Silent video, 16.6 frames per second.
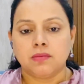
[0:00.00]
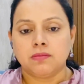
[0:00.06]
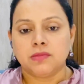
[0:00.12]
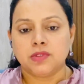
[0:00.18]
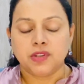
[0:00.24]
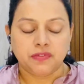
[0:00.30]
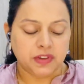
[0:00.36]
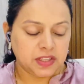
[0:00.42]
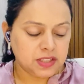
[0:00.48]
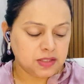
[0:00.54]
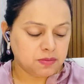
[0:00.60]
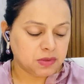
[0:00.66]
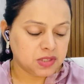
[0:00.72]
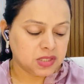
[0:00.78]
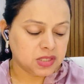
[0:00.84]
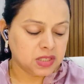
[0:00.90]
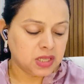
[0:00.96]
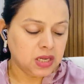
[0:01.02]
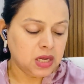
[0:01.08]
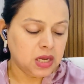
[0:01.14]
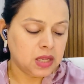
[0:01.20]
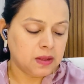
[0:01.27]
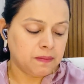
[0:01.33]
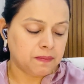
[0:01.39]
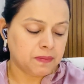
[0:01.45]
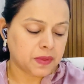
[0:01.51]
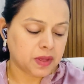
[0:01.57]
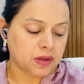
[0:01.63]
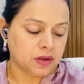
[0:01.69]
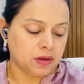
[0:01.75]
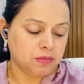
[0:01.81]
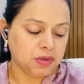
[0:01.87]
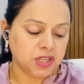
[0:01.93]
defense personnel,
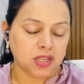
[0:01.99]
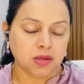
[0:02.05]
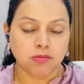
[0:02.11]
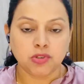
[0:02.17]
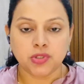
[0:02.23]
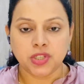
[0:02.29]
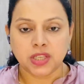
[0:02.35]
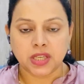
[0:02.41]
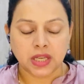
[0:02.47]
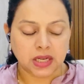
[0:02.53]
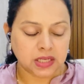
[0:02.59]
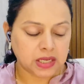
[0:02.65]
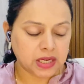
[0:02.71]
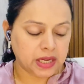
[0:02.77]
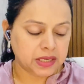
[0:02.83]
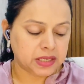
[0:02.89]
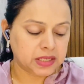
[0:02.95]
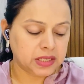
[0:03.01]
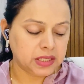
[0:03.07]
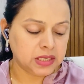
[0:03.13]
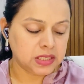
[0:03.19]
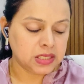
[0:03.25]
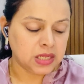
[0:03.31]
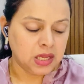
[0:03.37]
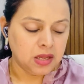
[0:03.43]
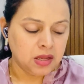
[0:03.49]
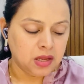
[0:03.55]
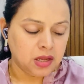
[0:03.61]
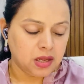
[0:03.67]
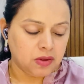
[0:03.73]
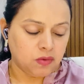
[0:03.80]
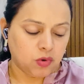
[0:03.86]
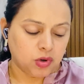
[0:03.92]
PWD candidates,
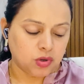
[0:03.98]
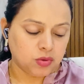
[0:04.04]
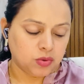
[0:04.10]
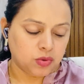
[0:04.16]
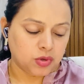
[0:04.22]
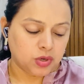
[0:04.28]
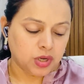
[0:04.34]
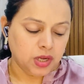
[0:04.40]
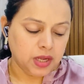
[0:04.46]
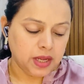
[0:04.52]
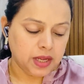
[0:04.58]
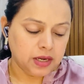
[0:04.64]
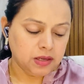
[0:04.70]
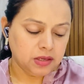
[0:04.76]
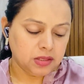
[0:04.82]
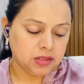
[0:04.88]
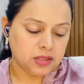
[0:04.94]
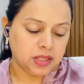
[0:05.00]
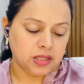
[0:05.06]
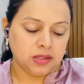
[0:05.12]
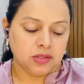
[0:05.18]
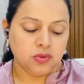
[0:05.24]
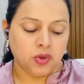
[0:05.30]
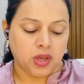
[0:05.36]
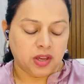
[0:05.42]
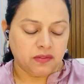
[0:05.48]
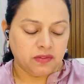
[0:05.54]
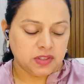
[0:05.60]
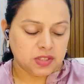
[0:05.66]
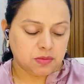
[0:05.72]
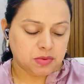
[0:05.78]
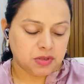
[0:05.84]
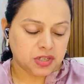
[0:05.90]
ward quota, and then you have a
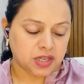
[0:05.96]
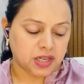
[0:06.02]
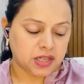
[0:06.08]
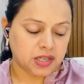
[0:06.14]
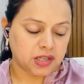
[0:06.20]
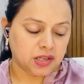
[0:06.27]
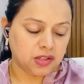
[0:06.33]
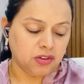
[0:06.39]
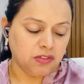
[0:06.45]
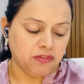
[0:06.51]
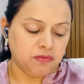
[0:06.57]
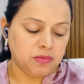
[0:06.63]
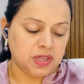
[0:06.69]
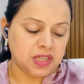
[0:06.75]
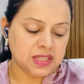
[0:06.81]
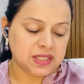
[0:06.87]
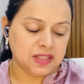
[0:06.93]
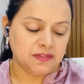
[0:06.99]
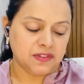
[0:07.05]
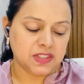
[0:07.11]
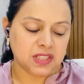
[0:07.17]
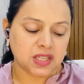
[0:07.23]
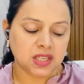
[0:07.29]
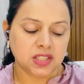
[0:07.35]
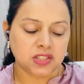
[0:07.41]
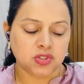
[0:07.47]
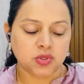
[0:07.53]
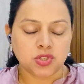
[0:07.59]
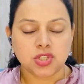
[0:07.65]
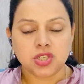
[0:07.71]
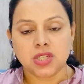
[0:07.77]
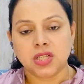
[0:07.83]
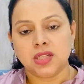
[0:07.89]
separate category of BSc physical
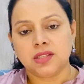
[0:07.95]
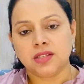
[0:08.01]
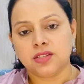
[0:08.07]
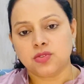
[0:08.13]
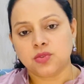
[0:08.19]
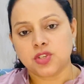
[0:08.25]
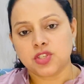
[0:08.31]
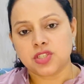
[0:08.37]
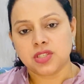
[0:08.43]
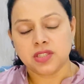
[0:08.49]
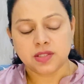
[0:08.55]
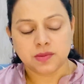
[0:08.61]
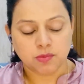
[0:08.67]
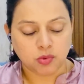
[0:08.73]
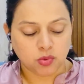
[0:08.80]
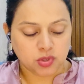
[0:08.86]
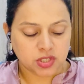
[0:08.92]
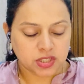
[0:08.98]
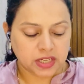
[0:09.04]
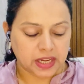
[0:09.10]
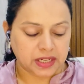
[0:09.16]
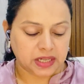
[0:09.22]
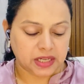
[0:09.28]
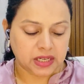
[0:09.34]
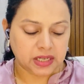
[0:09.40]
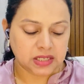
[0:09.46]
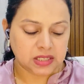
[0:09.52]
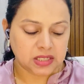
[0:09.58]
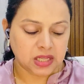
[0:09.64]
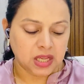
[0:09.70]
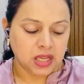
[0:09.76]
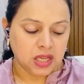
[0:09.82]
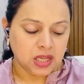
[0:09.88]
education, health education, and sports candidates.
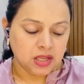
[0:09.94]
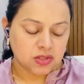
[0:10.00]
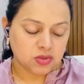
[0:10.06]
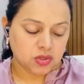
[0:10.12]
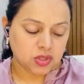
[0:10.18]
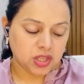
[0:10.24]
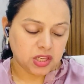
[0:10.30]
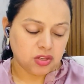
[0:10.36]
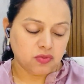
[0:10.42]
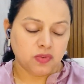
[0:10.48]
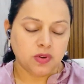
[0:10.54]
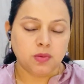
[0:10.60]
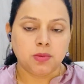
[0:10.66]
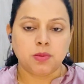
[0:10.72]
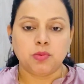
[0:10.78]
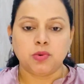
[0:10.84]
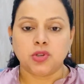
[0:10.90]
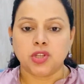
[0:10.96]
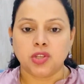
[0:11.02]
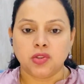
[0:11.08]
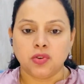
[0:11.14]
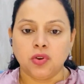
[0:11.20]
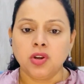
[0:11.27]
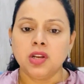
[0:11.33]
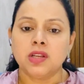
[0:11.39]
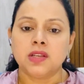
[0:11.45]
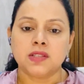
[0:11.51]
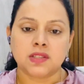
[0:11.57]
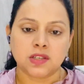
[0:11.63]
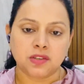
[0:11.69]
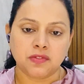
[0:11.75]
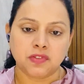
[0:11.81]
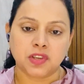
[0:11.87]
So there you will be putting your
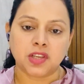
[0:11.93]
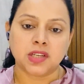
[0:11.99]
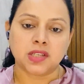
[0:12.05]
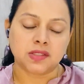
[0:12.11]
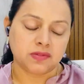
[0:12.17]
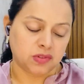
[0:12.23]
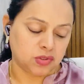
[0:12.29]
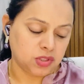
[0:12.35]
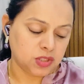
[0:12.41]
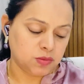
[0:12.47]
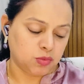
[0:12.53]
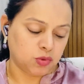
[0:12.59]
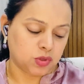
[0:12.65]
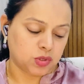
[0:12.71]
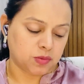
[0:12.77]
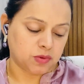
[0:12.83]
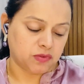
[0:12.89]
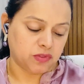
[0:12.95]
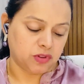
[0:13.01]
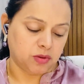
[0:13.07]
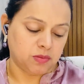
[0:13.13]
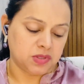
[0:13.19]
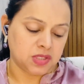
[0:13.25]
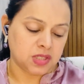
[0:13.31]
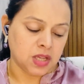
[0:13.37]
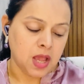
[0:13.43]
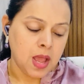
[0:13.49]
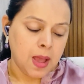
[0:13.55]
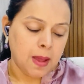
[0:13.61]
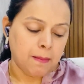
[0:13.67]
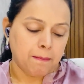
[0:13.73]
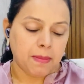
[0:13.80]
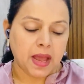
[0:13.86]
certificates for the sports performance.
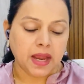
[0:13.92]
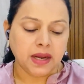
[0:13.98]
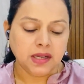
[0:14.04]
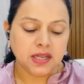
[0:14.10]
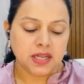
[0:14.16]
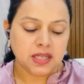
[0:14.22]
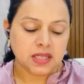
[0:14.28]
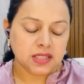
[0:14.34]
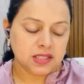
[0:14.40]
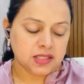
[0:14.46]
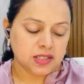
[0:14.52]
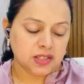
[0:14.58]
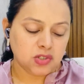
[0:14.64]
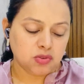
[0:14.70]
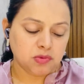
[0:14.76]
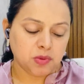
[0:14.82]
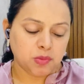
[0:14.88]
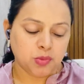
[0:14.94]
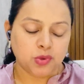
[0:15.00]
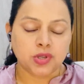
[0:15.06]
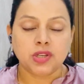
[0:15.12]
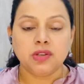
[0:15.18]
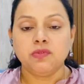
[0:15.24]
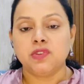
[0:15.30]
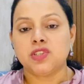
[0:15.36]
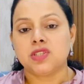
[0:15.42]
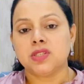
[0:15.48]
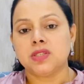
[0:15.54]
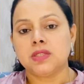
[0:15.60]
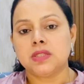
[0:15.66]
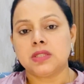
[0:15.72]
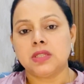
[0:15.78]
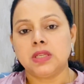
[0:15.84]
Bank details need to be put in, which
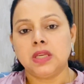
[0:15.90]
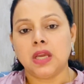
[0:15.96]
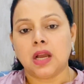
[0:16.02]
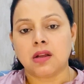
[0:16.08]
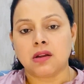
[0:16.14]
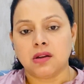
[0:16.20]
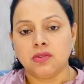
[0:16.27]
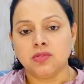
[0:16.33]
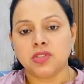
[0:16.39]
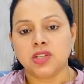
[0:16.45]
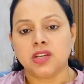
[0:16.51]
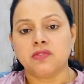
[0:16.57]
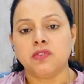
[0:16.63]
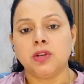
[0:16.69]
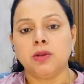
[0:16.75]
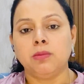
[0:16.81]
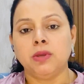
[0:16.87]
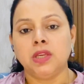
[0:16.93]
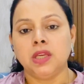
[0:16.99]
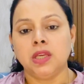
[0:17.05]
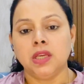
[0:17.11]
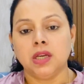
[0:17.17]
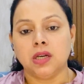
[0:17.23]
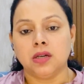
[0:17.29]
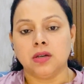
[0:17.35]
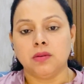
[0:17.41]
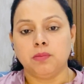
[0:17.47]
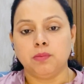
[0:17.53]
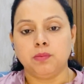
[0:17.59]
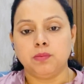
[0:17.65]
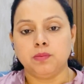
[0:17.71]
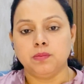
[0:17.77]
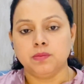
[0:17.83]
is the account that will be
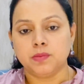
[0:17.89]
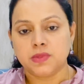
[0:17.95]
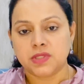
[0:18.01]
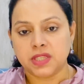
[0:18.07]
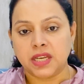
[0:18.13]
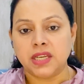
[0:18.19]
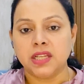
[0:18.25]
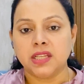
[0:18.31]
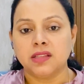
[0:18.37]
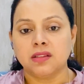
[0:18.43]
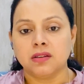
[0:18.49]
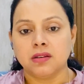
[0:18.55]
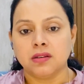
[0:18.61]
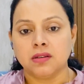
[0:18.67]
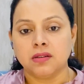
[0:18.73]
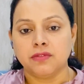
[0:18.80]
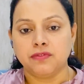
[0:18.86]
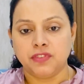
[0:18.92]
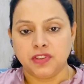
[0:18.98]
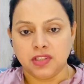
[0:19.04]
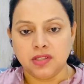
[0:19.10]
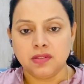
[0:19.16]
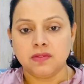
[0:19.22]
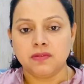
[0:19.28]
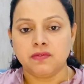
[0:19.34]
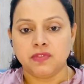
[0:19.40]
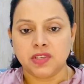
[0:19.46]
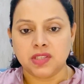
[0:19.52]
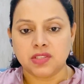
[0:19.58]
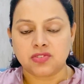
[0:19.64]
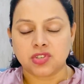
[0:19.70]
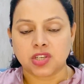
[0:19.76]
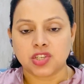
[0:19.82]
sending the fee
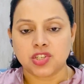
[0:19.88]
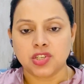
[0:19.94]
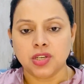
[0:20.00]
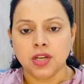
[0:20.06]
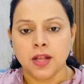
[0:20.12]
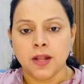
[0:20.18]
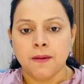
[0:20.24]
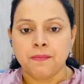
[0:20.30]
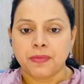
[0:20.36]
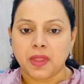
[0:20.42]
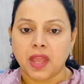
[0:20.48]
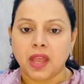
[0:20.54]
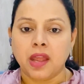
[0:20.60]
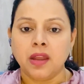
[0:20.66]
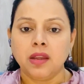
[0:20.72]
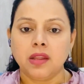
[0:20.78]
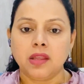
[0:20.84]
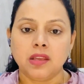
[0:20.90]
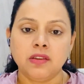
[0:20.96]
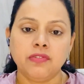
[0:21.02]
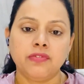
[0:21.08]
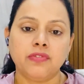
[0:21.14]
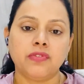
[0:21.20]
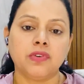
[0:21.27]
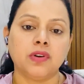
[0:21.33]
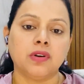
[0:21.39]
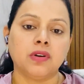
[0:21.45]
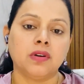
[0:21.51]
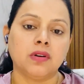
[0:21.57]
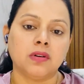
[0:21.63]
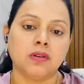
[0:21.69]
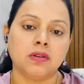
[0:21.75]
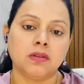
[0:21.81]
structure, and if
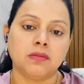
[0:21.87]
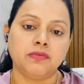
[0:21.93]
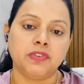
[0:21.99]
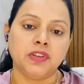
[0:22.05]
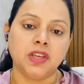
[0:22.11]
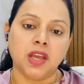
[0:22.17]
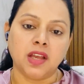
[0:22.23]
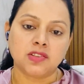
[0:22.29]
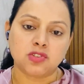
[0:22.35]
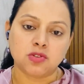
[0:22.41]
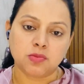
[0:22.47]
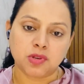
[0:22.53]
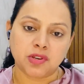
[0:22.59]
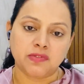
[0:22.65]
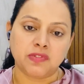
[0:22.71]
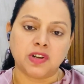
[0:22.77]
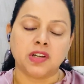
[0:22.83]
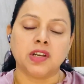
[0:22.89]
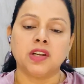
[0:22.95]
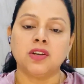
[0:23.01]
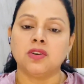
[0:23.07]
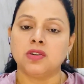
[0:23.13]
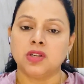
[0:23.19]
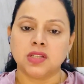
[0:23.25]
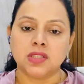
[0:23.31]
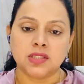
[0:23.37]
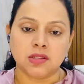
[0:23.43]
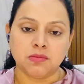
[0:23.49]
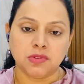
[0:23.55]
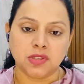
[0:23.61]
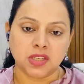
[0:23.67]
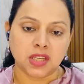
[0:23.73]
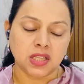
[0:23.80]
fee has to be refunded or done
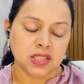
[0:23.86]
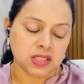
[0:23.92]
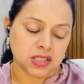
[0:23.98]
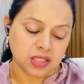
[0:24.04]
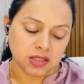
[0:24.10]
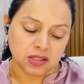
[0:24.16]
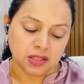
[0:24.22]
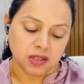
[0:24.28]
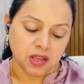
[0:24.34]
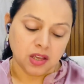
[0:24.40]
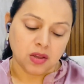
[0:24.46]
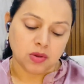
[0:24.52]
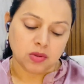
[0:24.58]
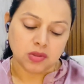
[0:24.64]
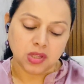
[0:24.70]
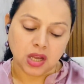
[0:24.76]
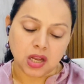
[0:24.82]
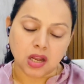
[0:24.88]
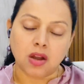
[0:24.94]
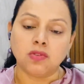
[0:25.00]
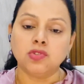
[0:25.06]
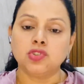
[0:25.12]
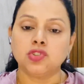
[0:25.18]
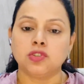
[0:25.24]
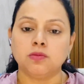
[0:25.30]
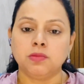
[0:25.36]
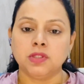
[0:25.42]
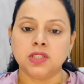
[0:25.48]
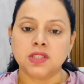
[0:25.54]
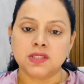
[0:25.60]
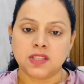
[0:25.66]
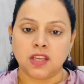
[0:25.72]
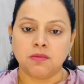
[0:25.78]
something else, then the account should be the
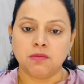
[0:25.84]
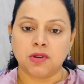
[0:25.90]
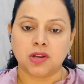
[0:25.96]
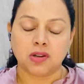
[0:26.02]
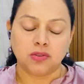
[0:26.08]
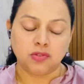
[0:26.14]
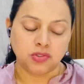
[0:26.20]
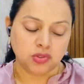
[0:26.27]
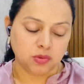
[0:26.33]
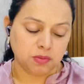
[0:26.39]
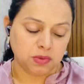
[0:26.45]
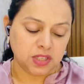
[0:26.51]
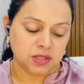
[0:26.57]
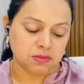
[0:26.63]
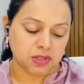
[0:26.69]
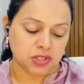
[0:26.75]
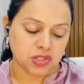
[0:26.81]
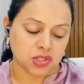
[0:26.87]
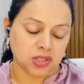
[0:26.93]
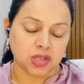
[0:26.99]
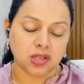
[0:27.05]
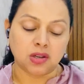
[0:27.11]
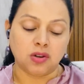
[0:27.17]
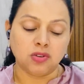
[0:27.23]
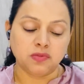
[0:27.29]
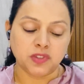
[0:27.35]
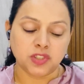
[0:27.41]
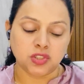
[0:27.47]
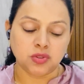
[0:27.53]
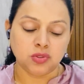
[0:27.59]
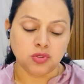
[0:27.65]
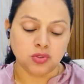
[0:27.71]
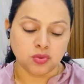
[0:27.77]
same account. So please mention the account which
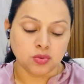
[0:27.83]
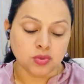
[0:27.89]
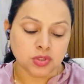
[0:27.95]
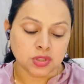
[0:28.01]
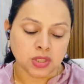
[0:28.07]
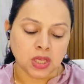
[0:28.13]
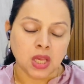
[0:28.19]
you use